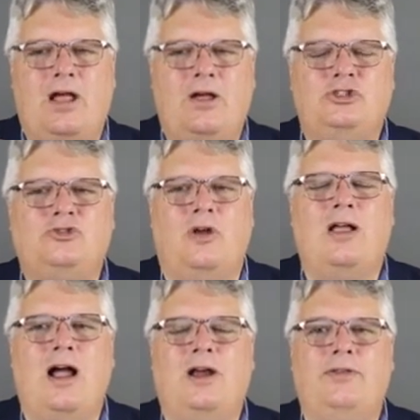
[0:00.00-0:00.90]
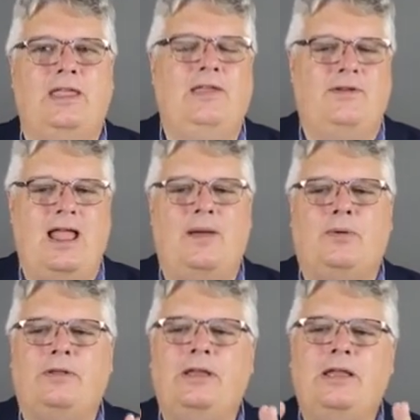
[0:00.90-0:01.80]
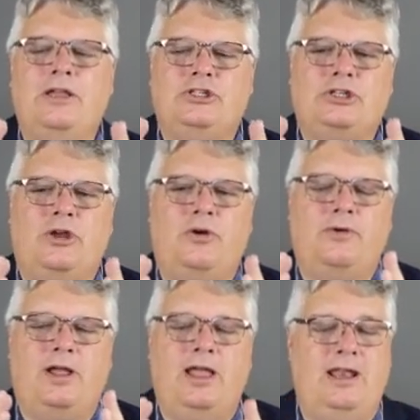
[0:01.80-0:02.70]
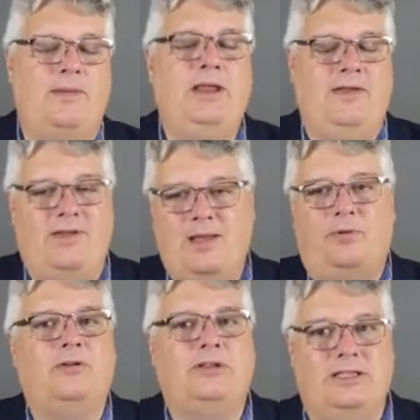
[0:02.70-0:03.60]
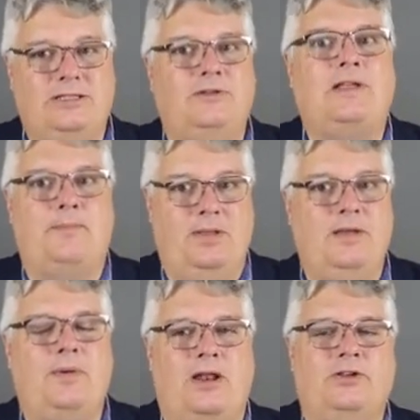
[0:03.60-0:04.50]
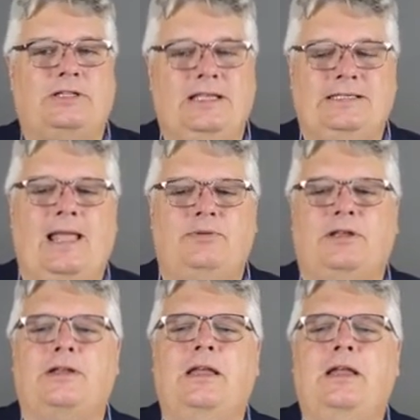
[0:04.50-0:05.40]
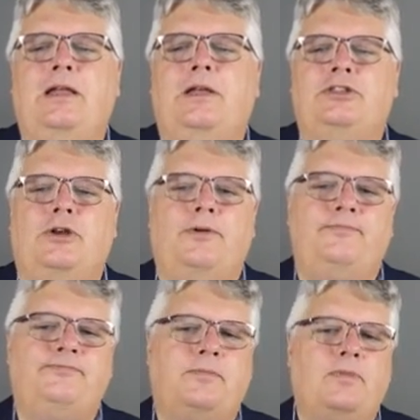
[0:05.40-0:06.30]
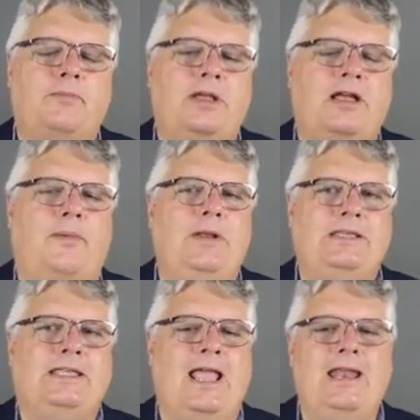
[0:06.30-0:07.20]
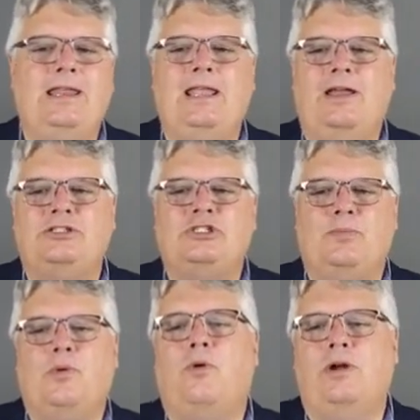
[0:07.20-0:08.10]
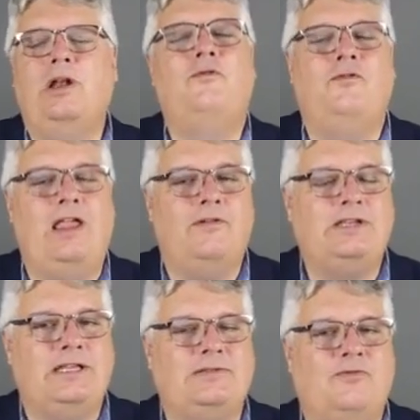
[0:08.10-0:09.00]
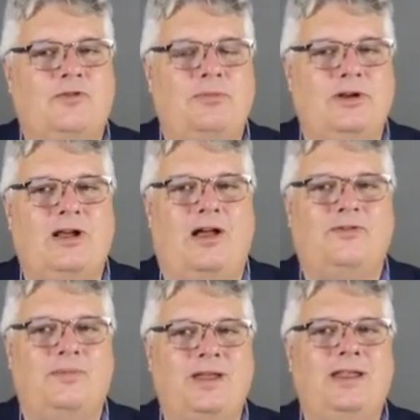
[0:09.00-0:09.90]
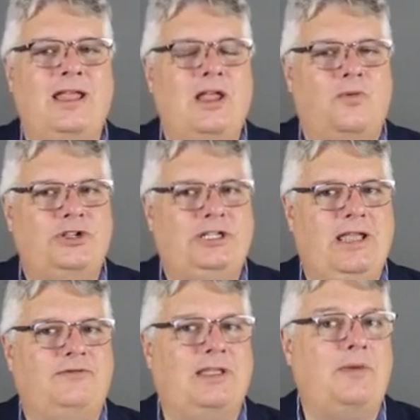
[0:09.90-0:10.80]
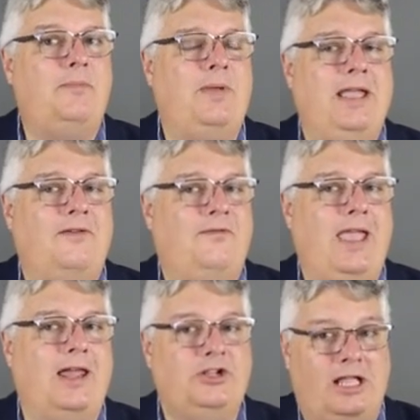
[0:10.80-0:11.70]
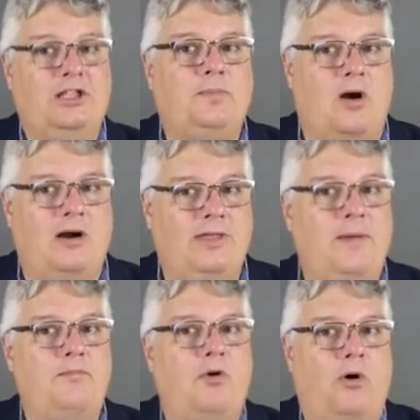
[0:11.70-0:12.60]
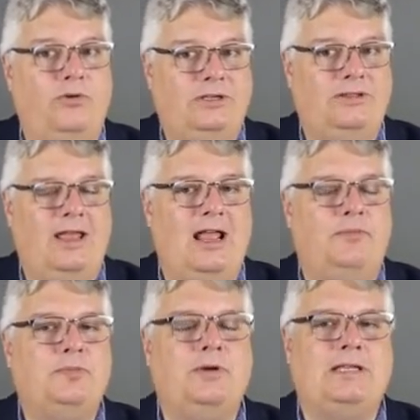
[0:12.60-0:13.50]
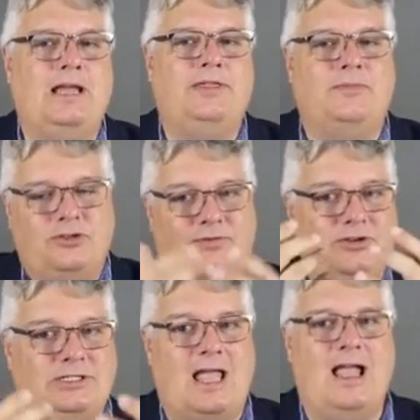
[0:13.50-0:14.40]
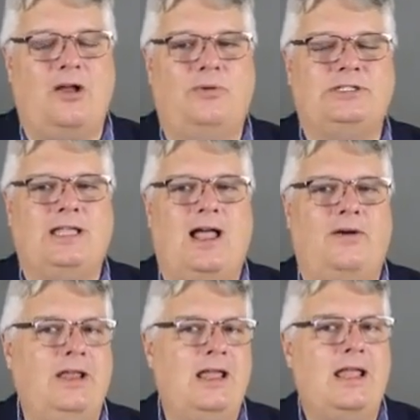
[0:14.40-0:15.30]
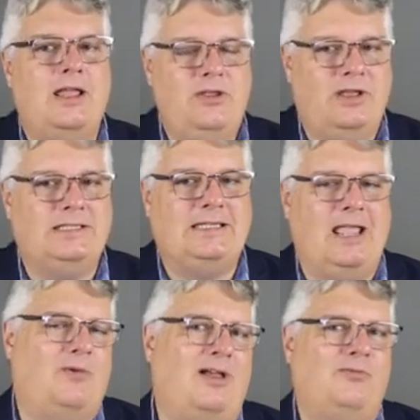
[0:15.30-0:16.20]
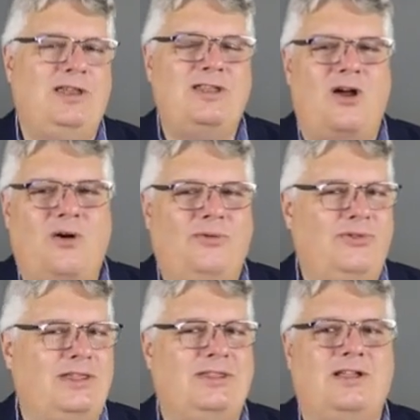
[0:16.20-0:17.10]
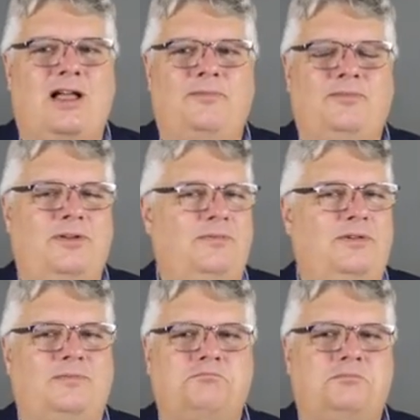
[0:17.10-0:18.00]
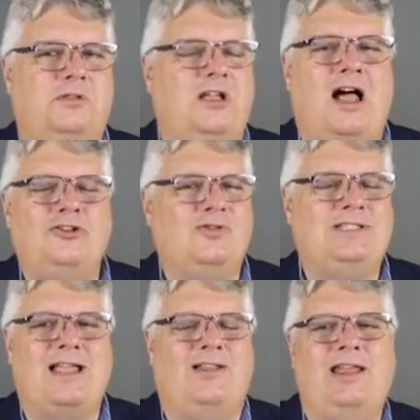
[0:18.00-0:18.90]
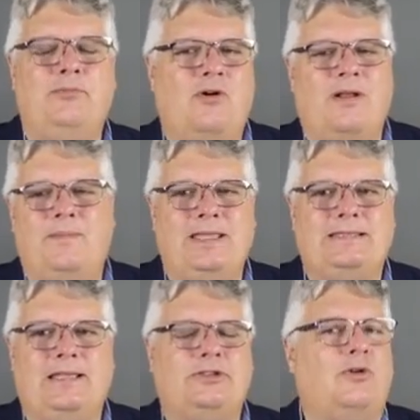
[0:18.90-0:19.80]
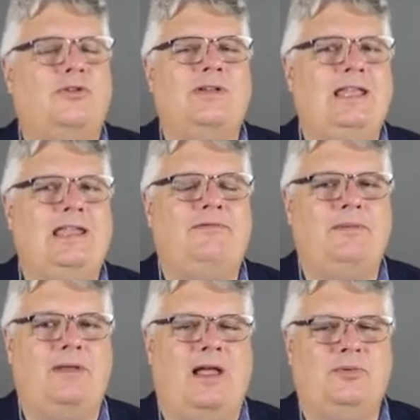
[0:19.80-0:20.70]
how strong are they, even Apple? So, and I mean even Apple because they've got big competitors like Samsung. So, but companies can get support and favoritism from their government, which gives them a big advantage and is part of that moat that helps protect them. So if their stock goes down, you can see, well, we know that the country is not going to let them go out of business, or they're going to give them